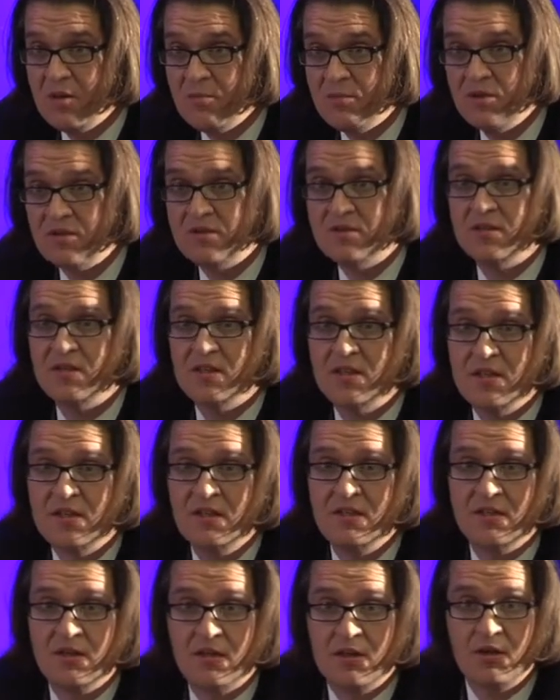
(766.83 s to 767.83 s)
but
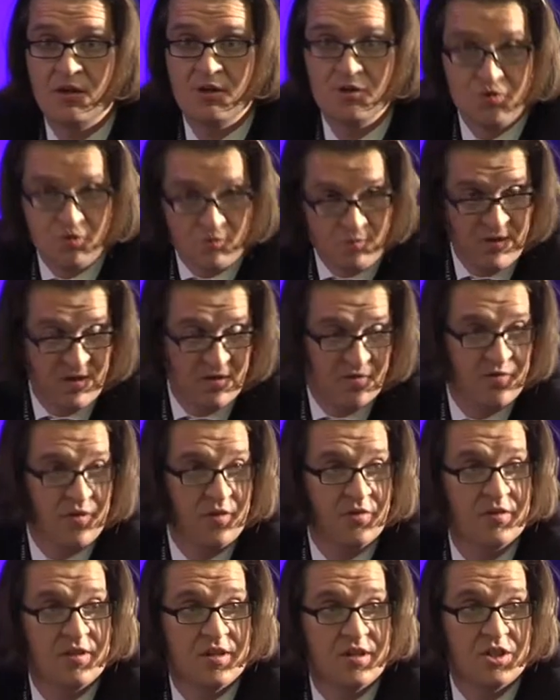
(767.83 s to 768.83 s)
in a European
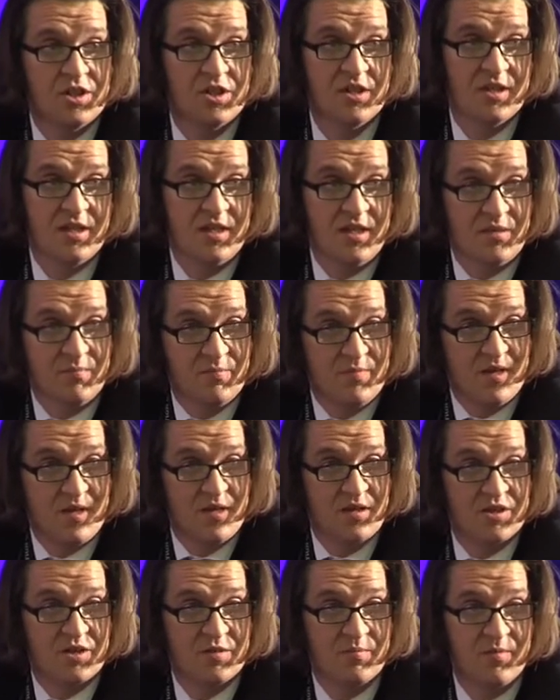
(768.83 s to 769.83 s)
foundation in
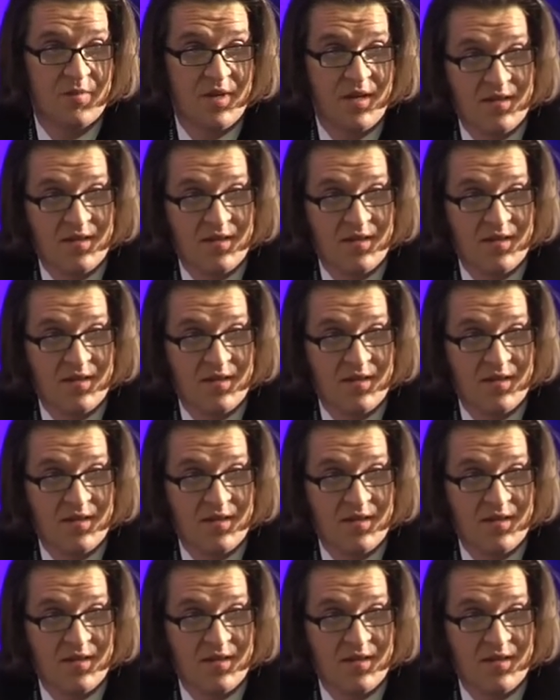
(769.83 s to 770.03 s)
Belgium.